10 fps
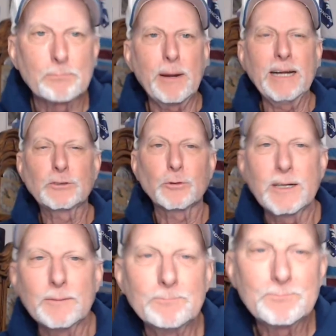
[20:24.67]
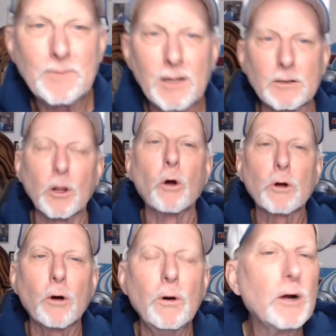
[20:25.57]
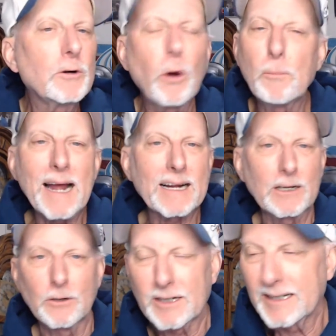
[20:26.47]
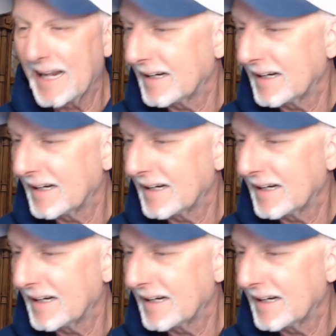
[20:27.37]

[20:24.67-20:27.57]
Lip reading: Patriot logo, go back and look at that.